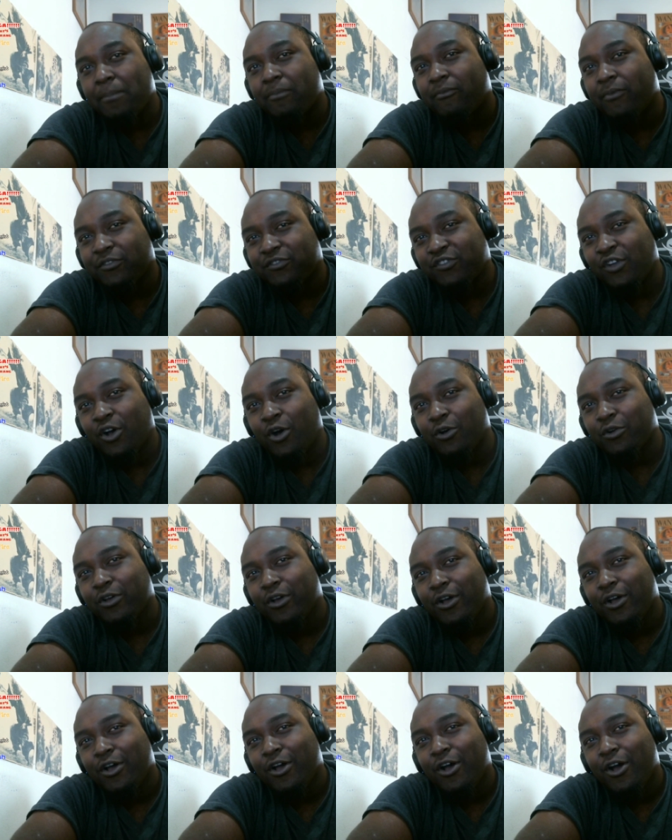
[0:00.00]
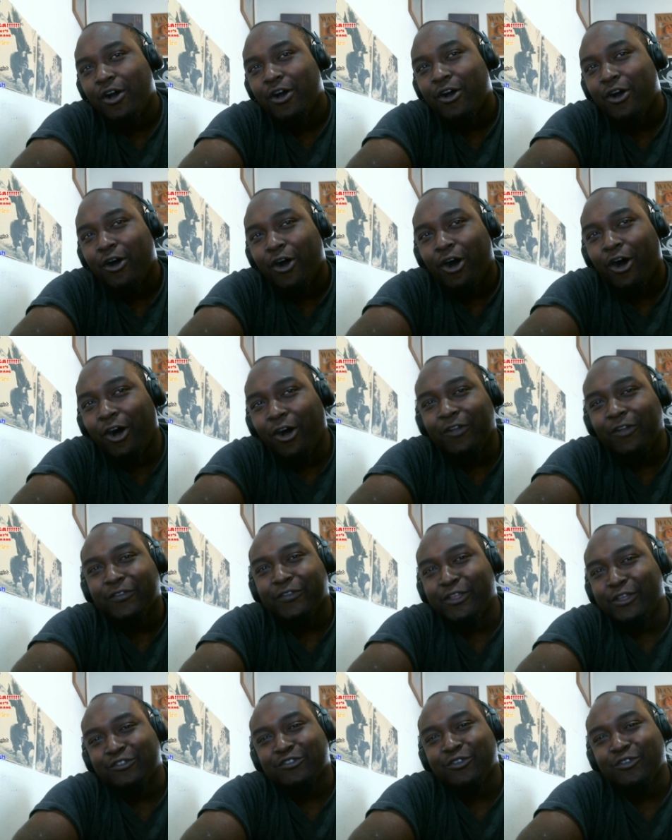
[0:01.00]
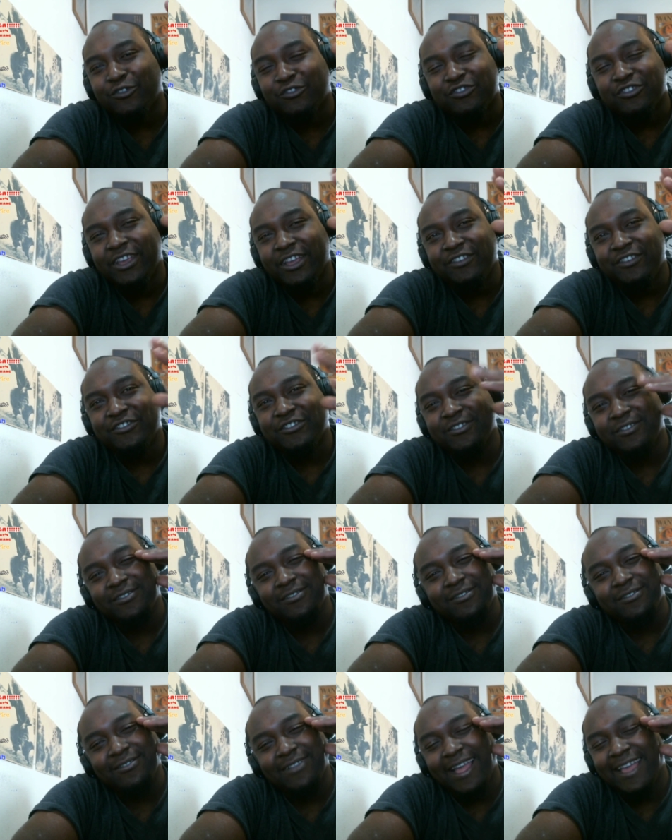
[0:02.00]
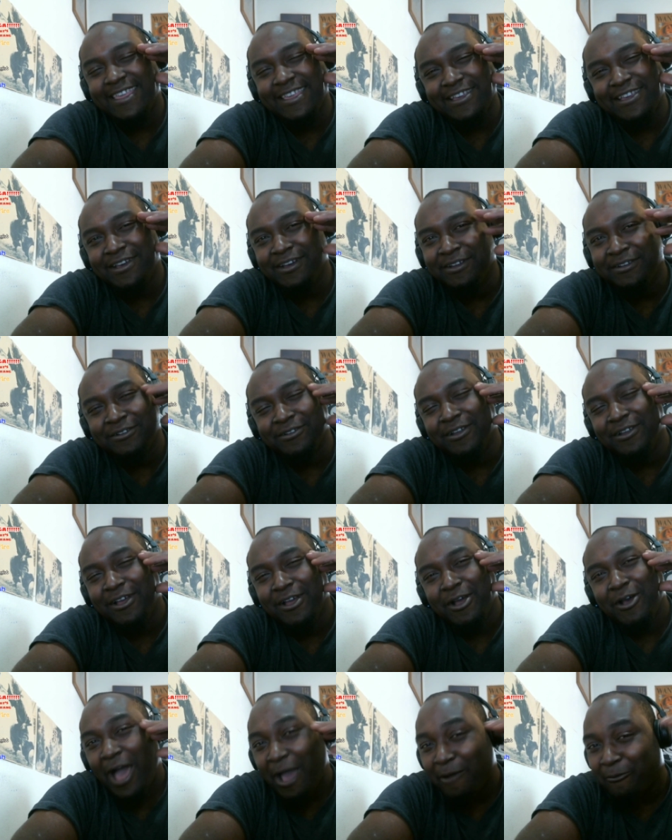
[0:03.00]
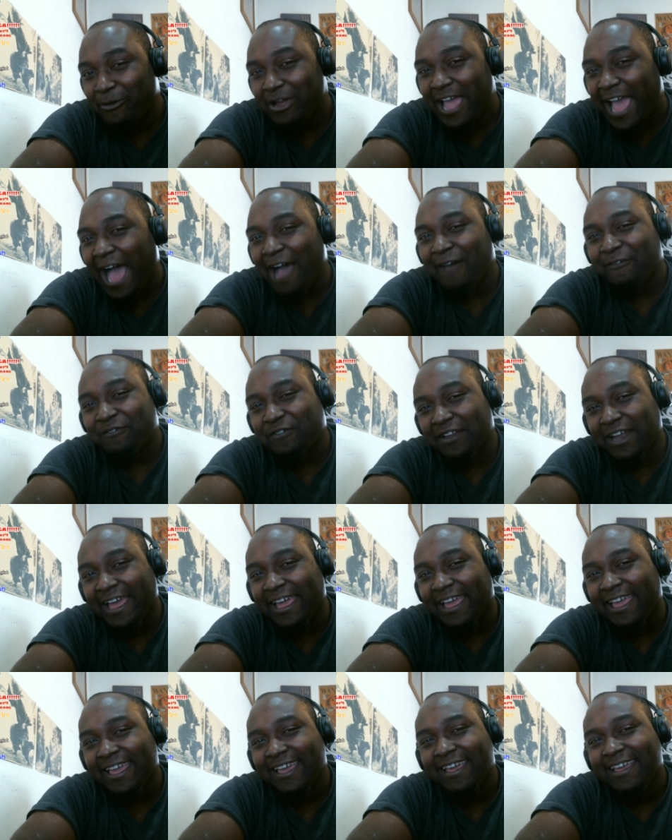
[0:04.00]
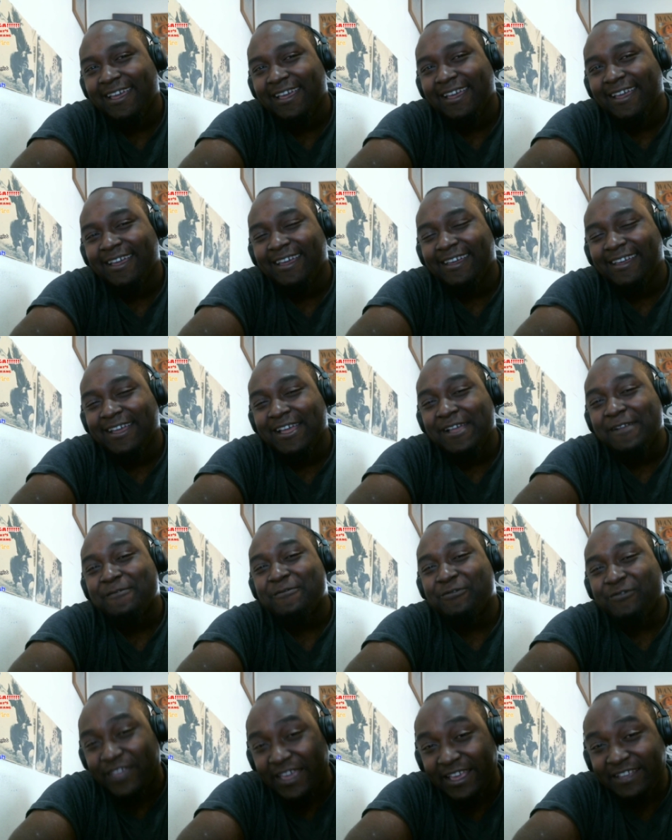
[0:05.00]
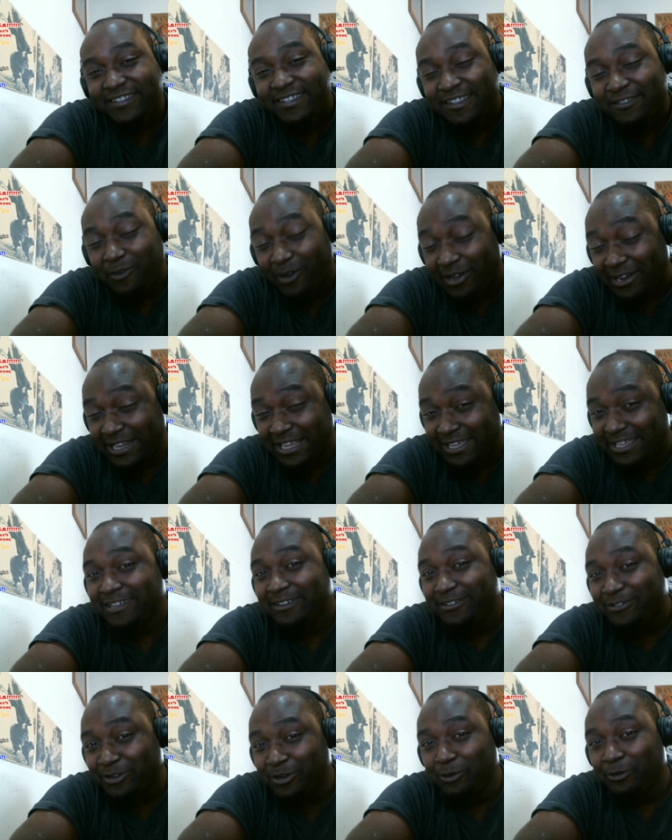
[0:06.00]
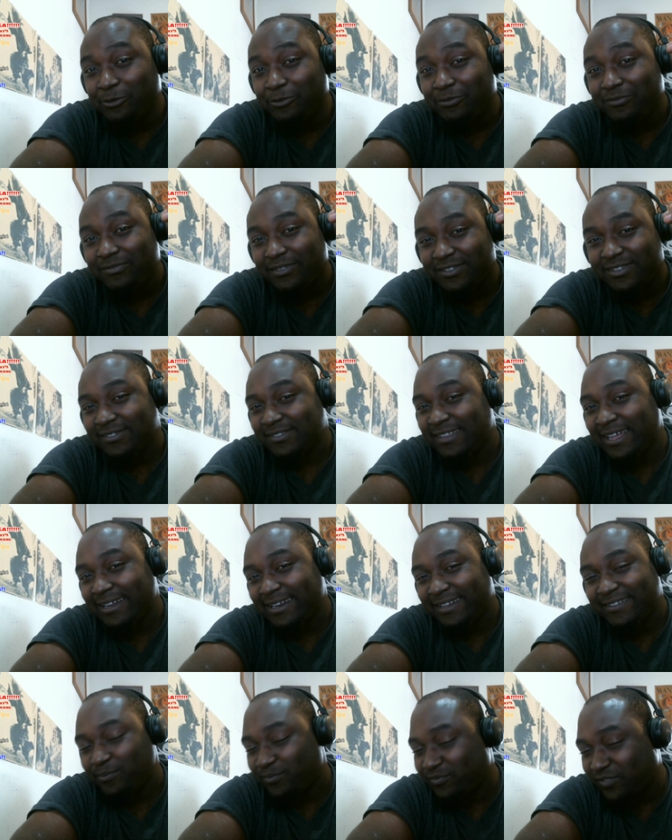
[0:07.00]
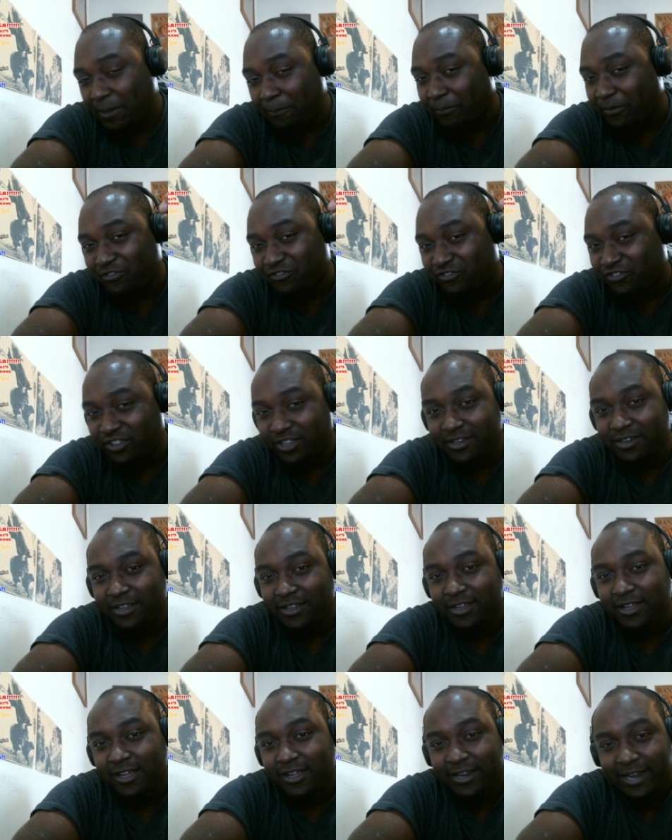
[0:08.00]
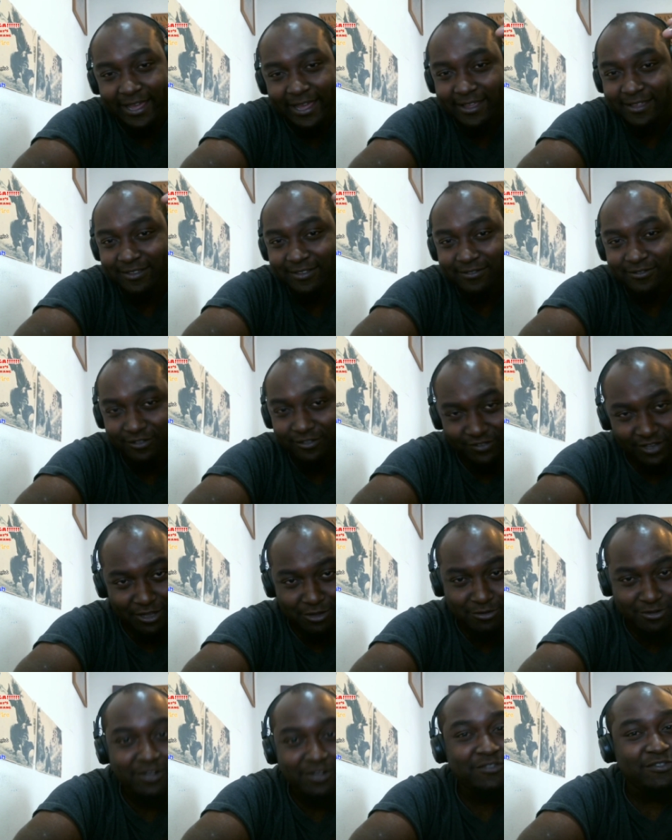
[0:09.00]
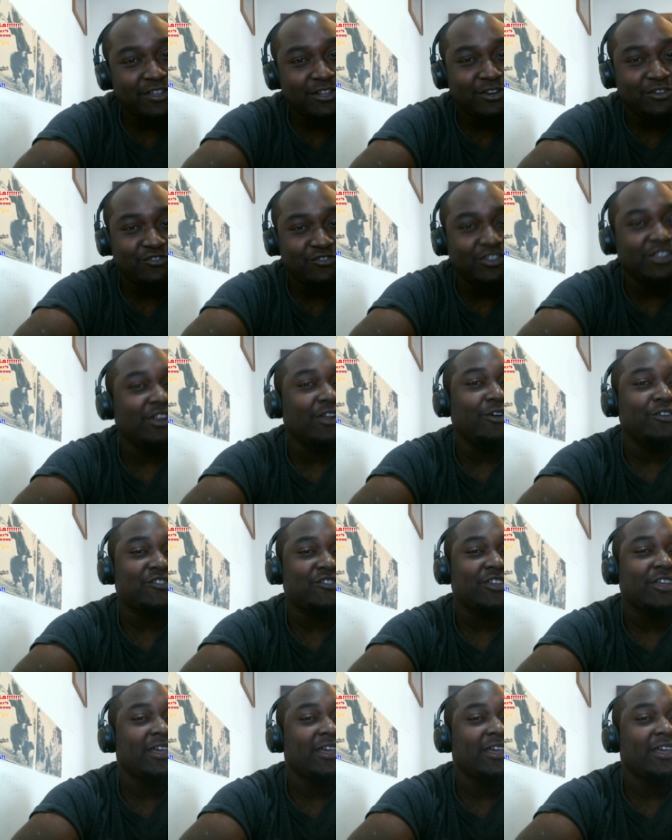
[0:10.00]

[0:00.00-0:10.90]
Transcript: of assault on the association. Like he couldn't. Like we have to like. This is what he can do. This is not like some separate shit. Like just like you consider Genos